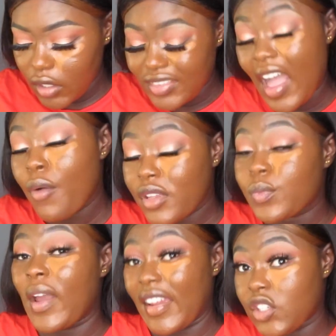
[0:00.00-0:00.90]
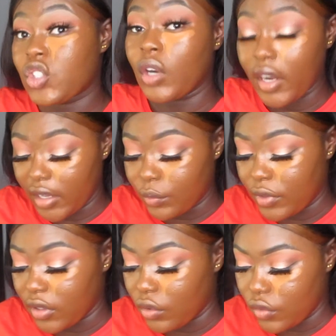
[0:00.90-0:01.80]
that was where I started
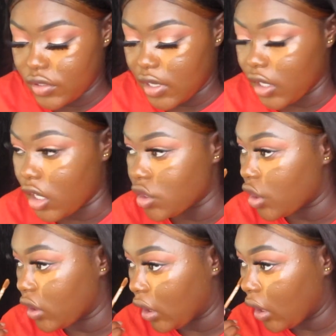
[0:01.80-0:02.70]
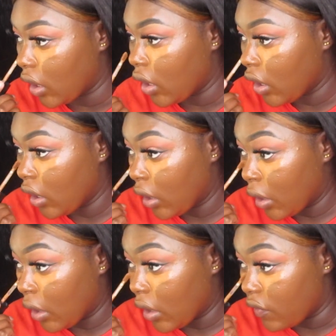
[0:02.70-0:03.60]
with the whole skincare journey,
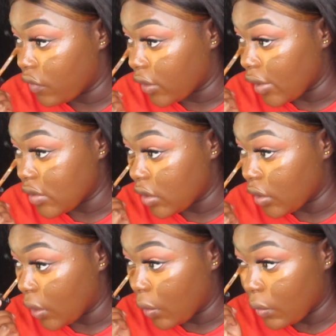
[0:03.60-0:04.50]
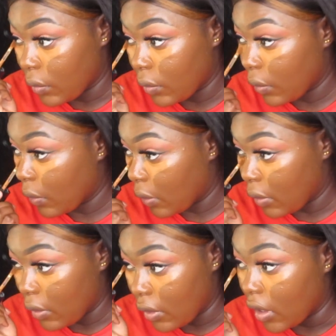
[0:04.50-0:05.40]
if you guys didn't know.
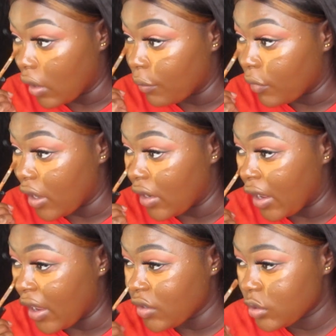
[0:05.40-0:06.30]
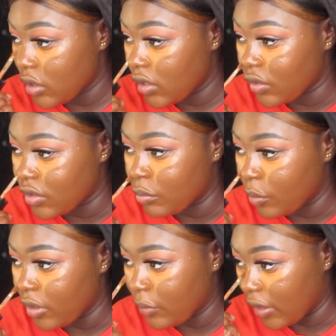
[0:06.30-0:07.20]
And there was a
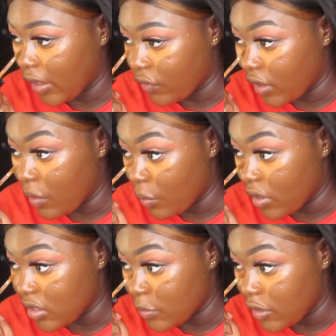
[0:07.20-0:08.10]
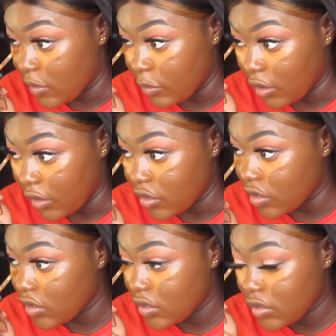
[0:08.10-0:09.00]
moment in my life where I wanted to be a
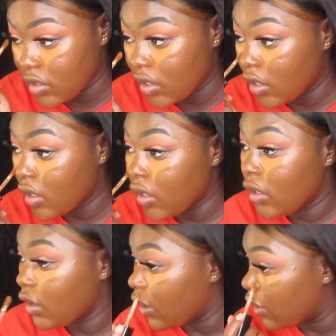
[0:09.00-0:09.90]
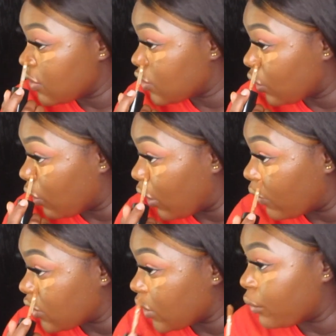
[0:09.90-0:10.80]
dermatologist. So I
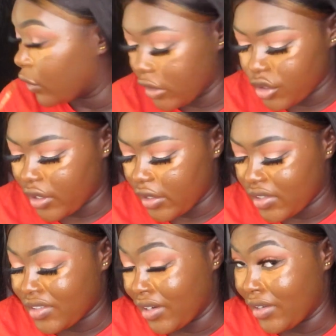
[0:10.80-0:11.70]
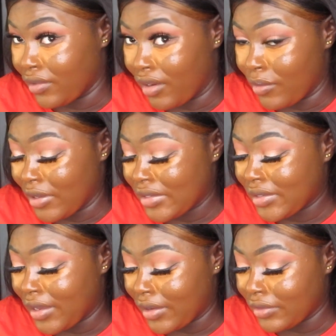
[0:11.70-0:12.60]
was like really trying to study a lot about
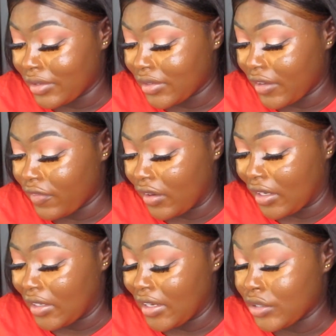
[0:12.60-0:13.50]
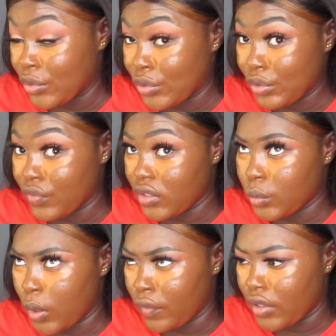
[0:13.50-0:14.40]
skin until I found out that I had to go to school for
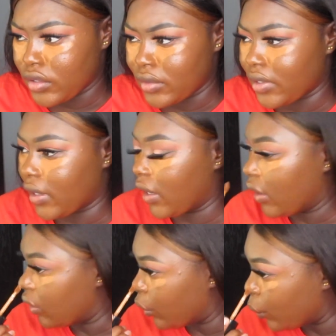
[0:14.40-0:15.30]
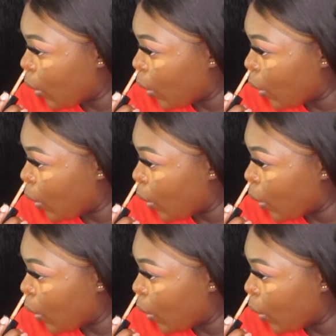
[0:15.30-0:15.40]
12 years, and I was like, yeah, no,